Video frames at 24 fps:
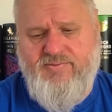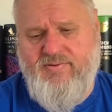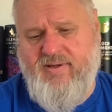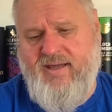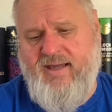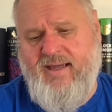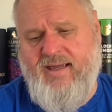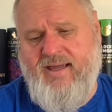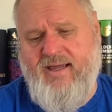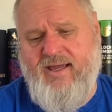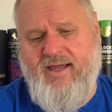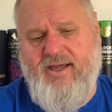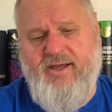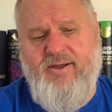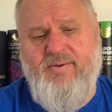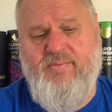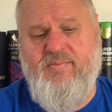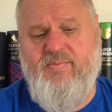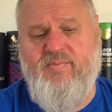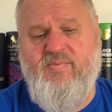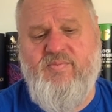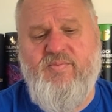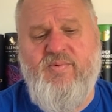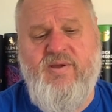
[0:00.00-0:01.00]

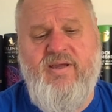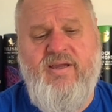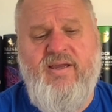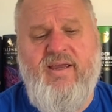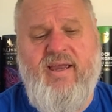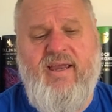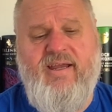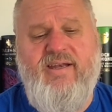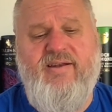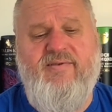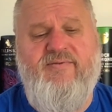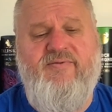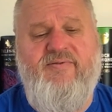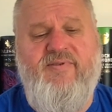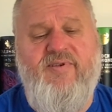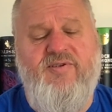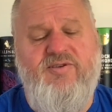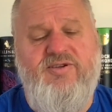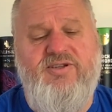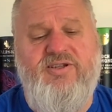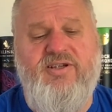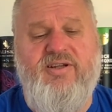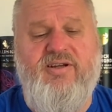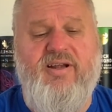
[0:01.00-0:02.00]
In the
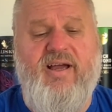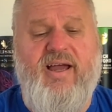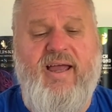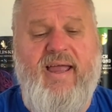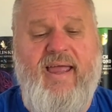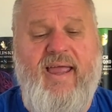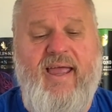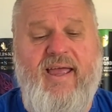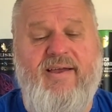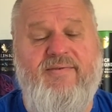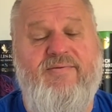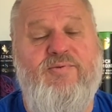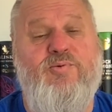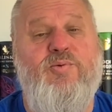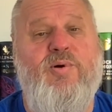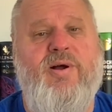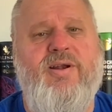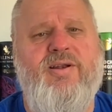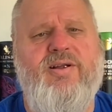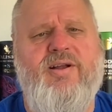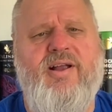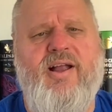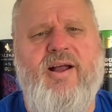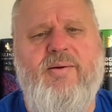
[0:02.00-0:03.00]
future, I have
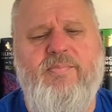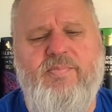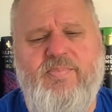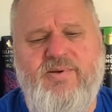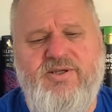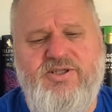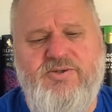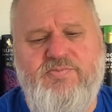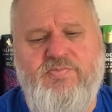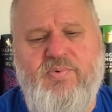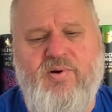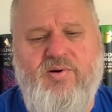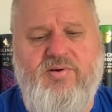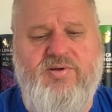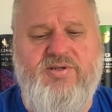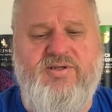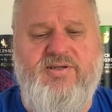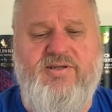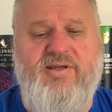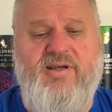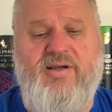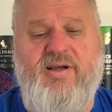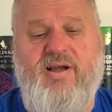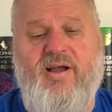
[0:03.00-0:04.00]
one Compass box,
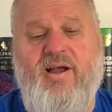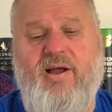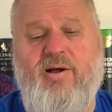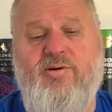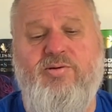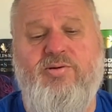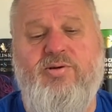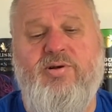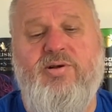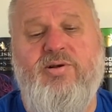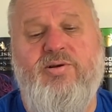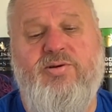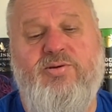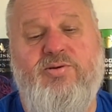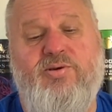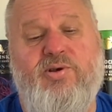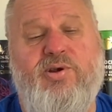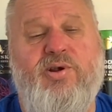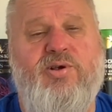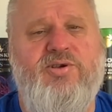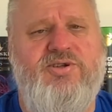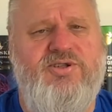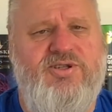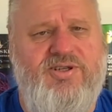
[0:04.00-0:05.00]
the Oak
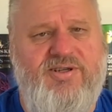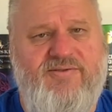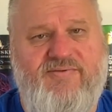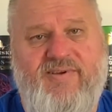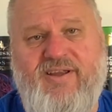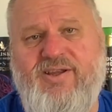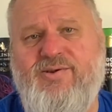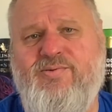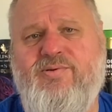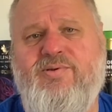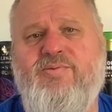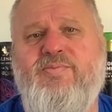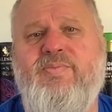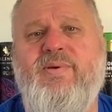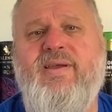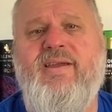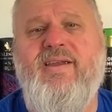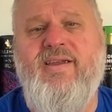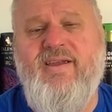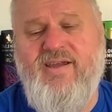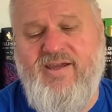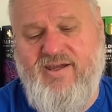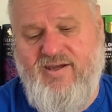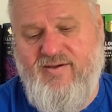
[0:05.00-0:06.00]
Cross, that will
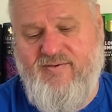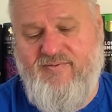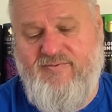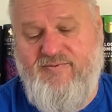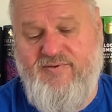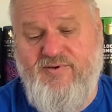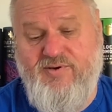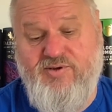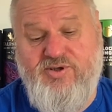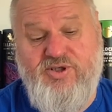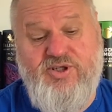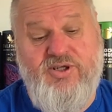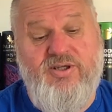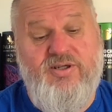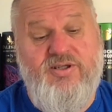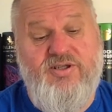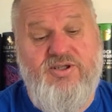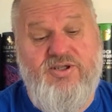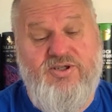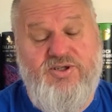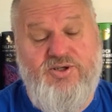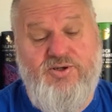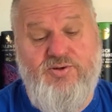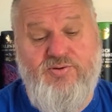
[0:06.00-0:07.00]
be featured
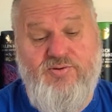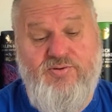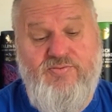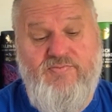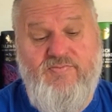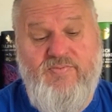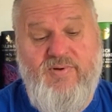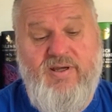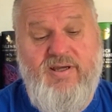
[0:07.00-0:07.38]
soon.